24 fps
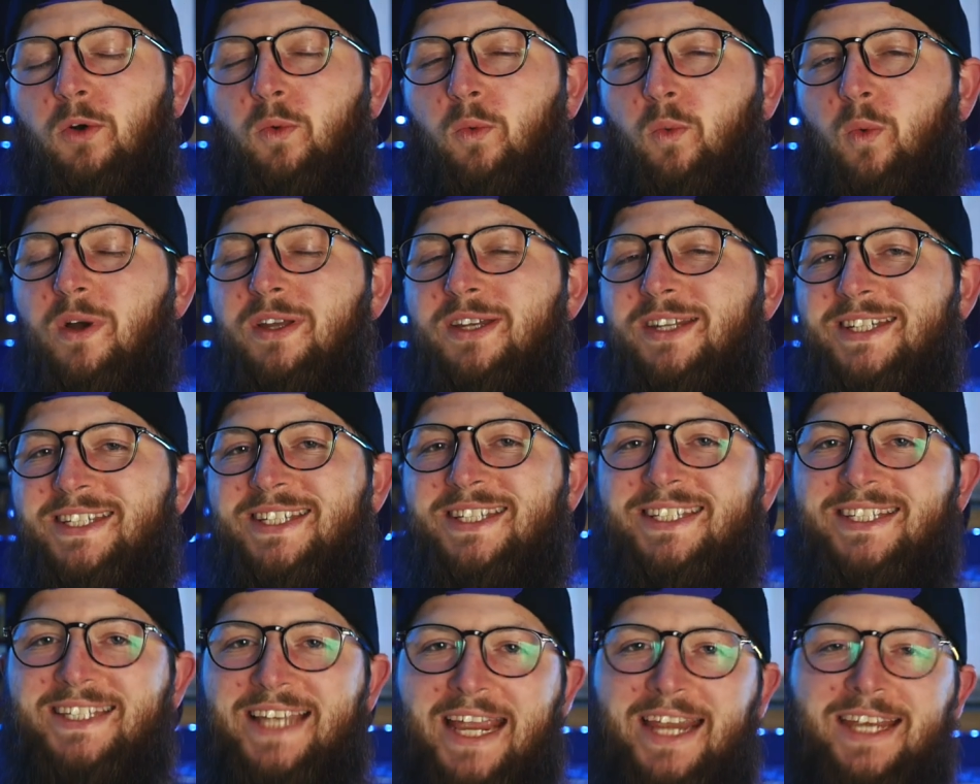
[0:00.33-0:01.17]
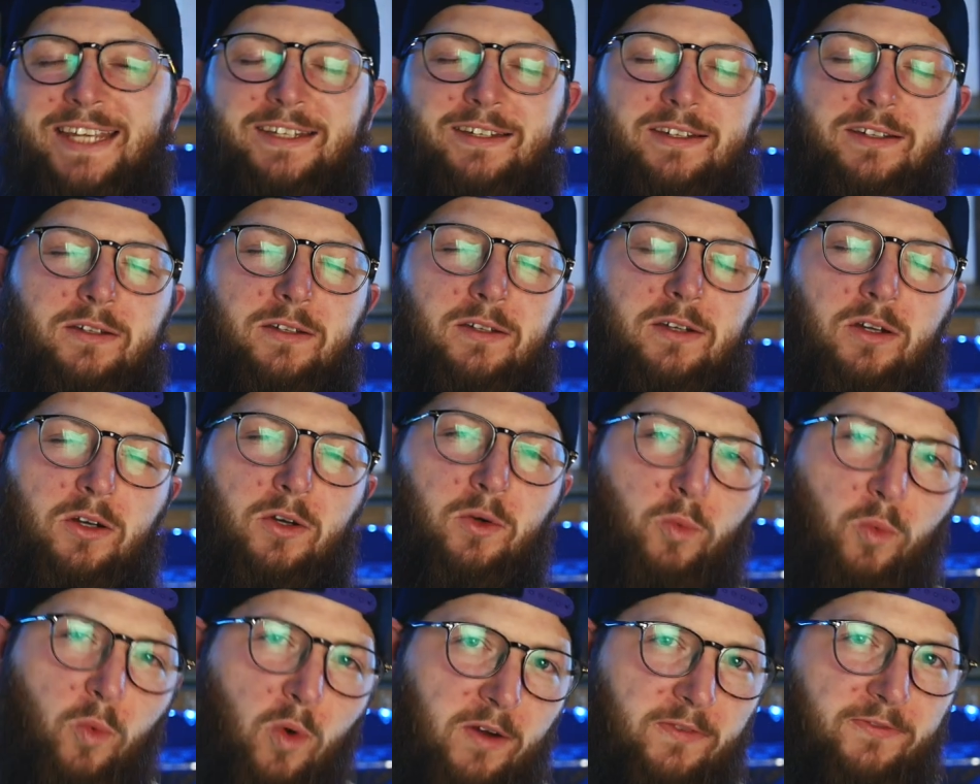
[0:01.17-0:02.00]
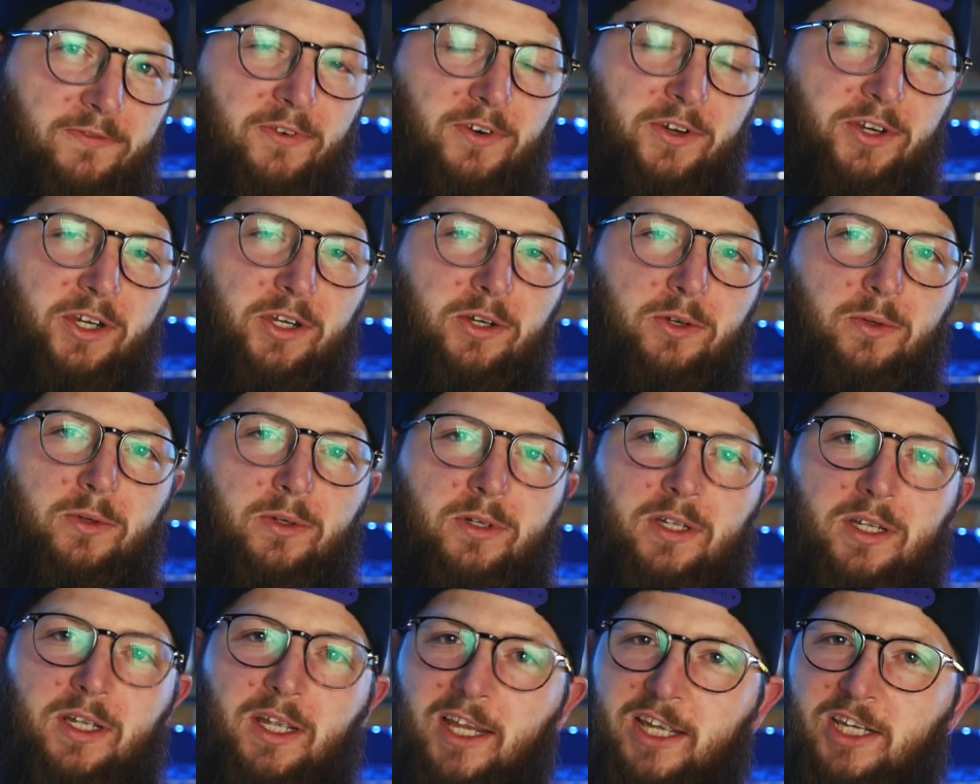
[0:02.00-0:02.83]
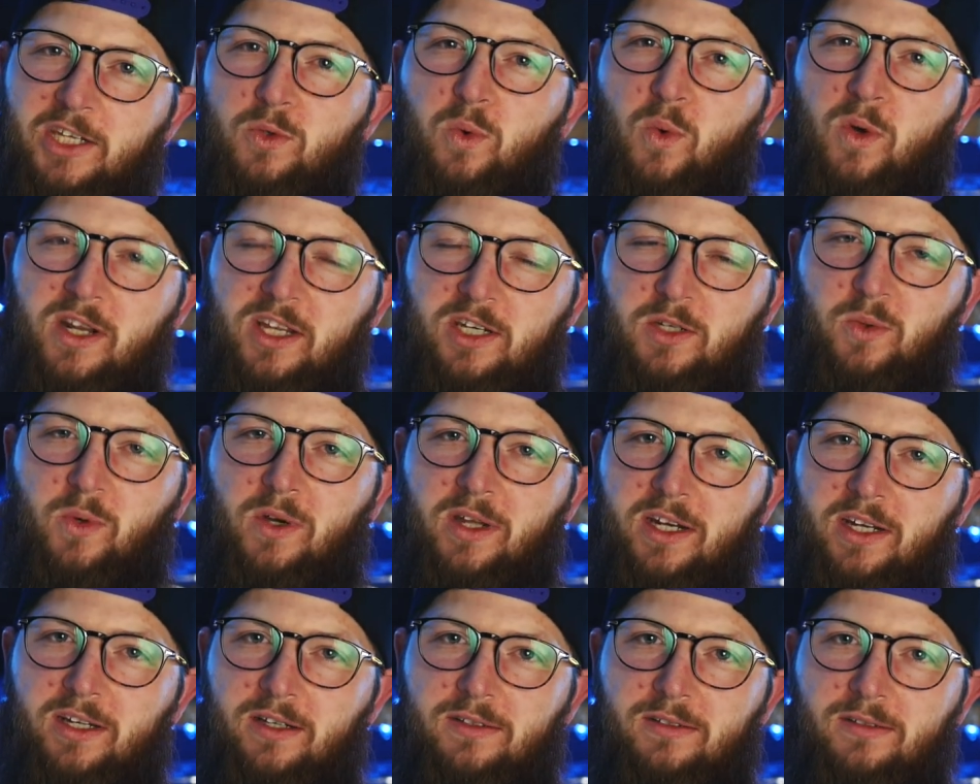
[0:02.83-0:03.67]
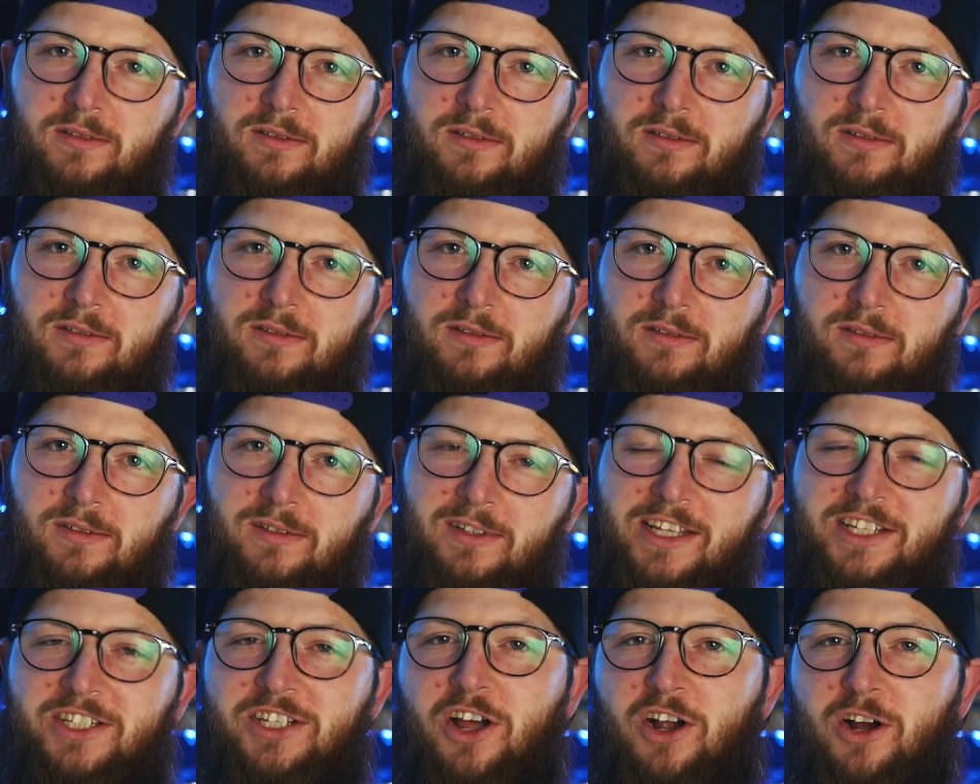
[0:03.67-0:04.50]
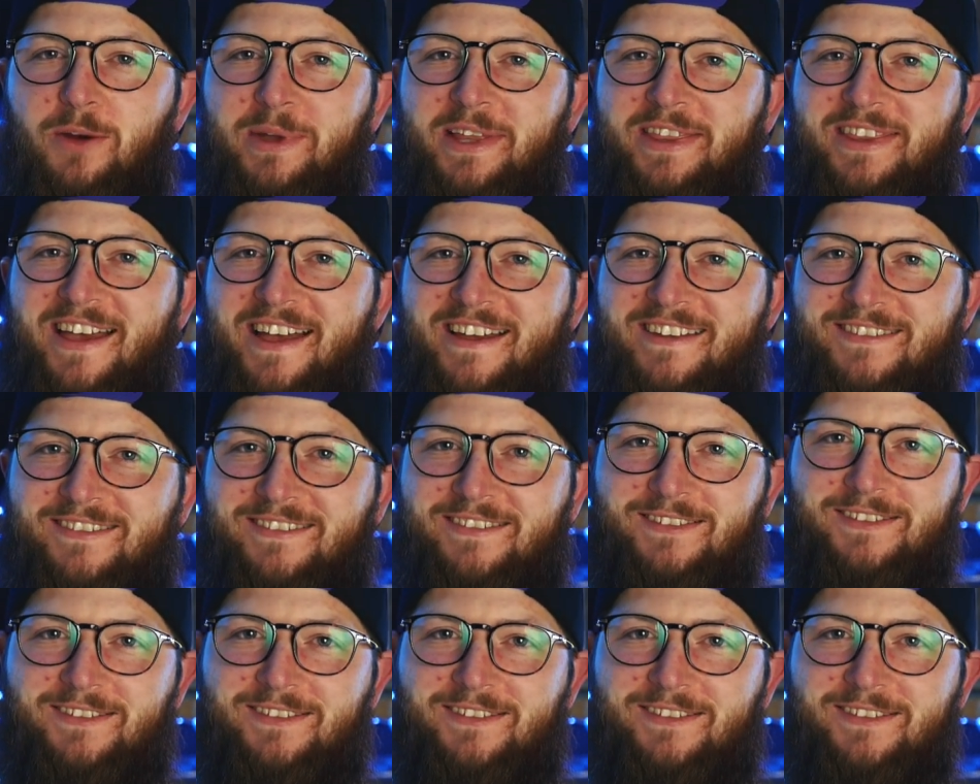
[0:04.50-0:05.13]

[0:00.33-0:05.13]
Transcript: What does Satan want for you in twenty twenty? Let's talk about that.